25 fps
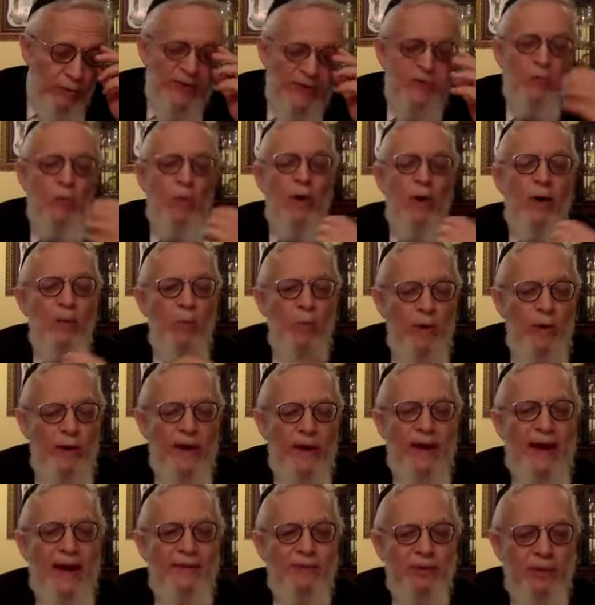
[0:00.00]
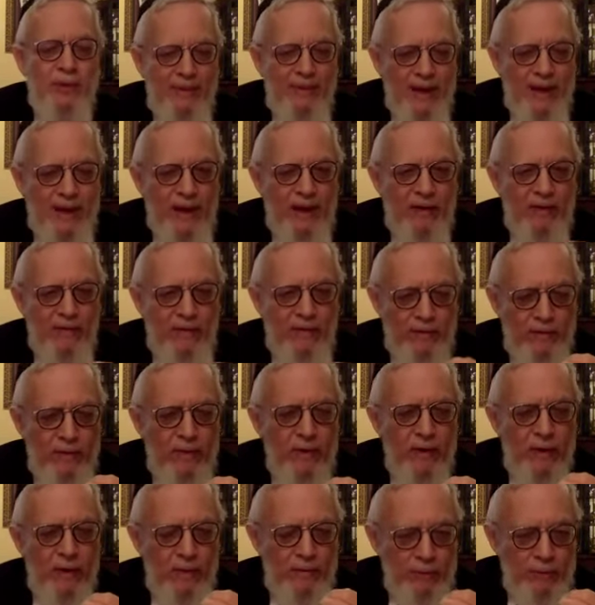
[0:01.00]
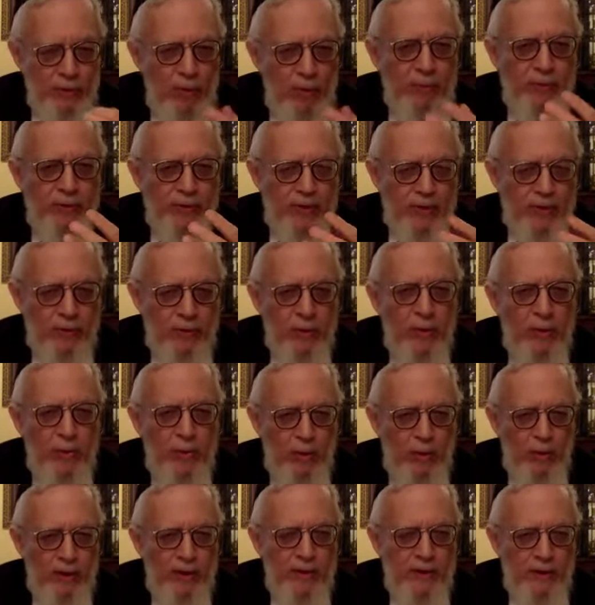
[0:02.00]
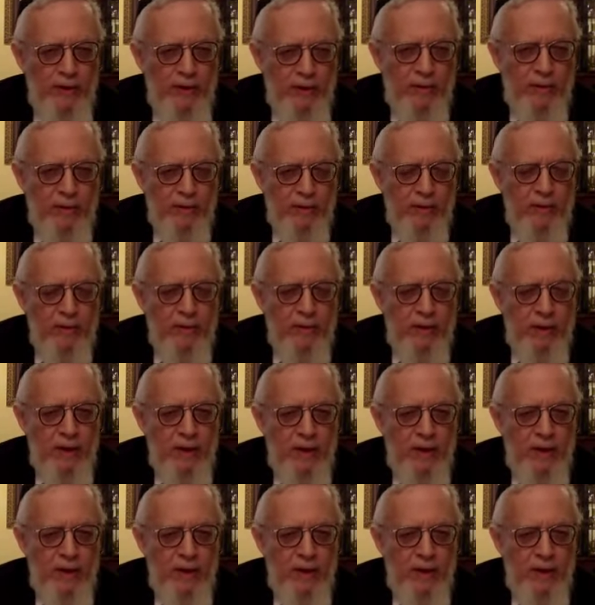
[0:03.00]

reason why we have to behave appropriately with one another